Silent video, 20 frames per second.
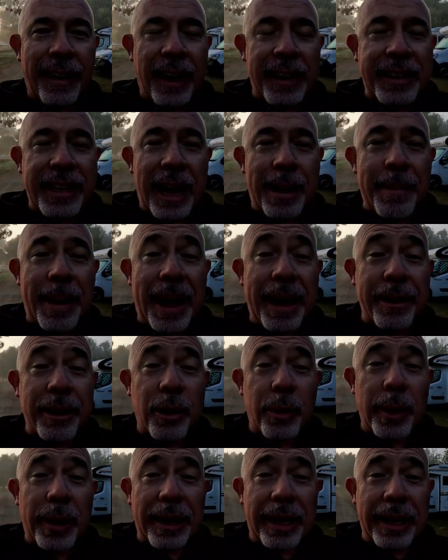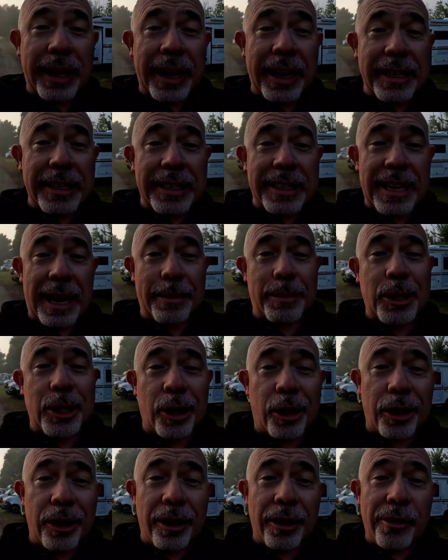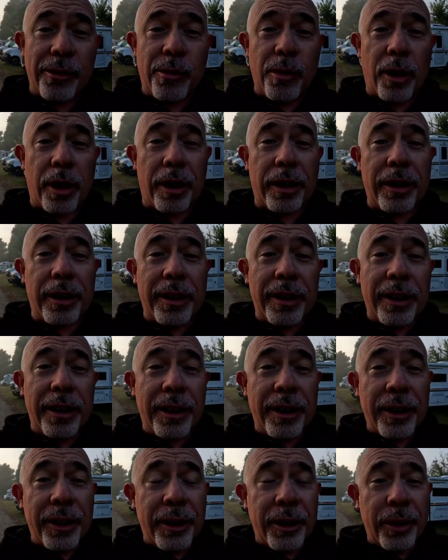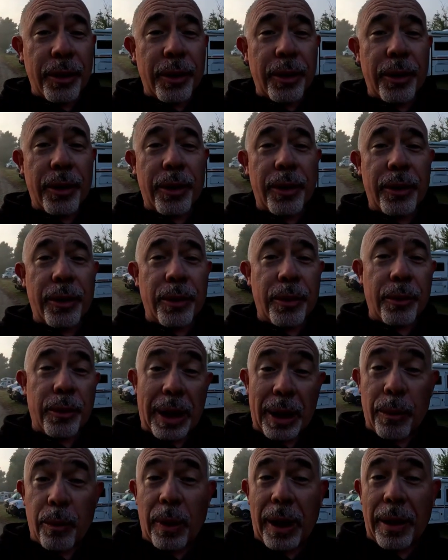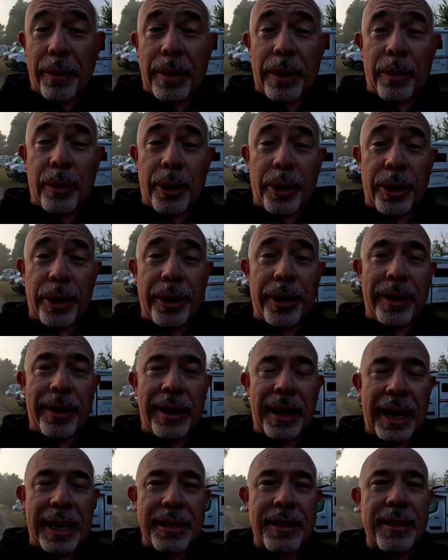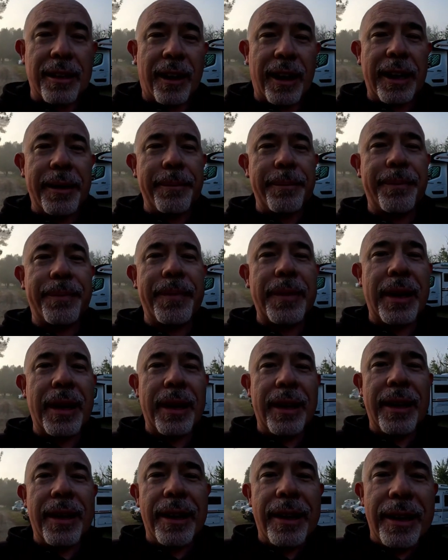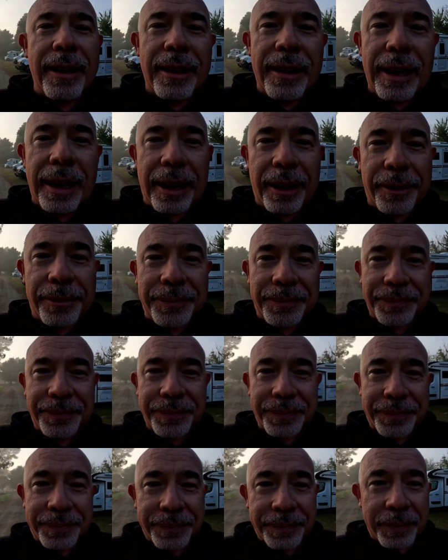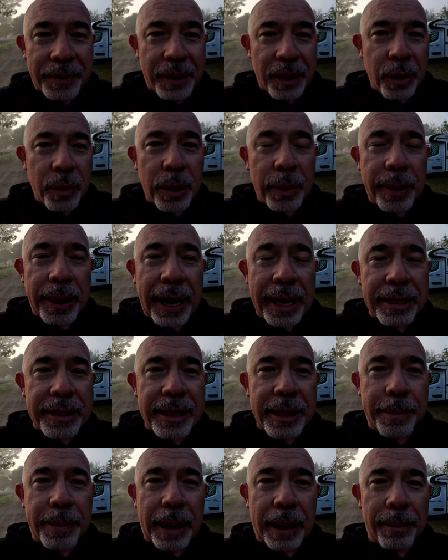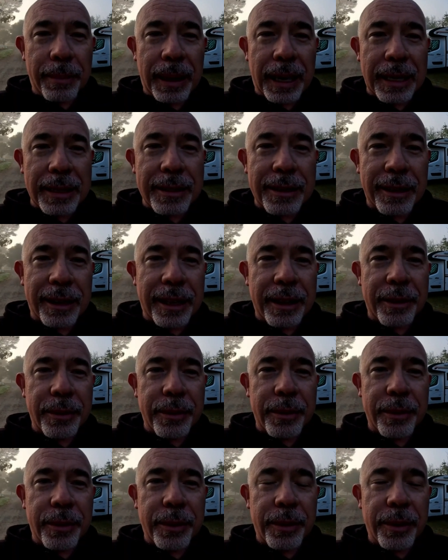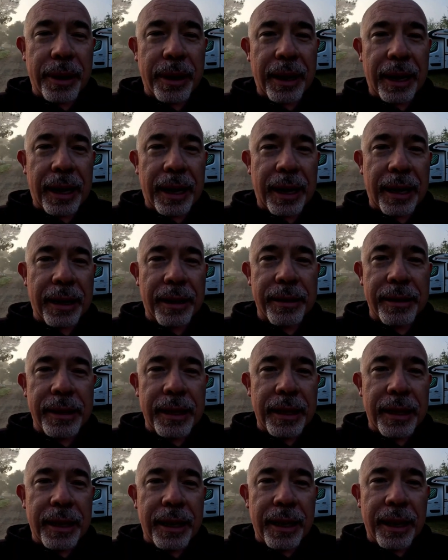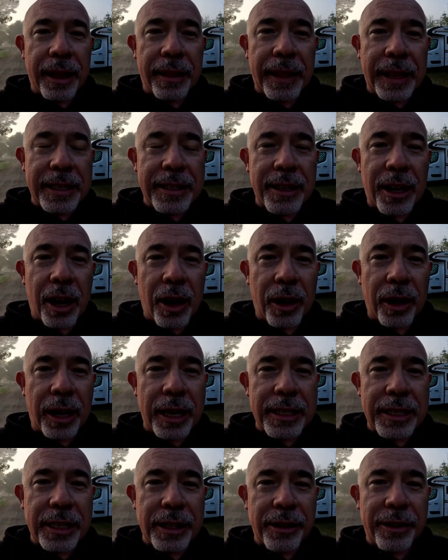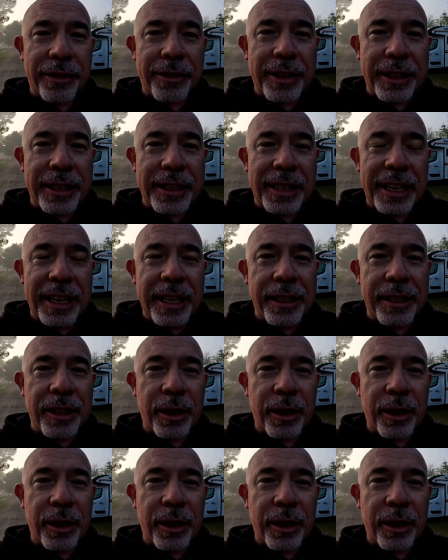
I'd come out and quickly get a snapshot of what and where we were last night. Now, we went out to the pub last night, and that's the whole idea of this thing.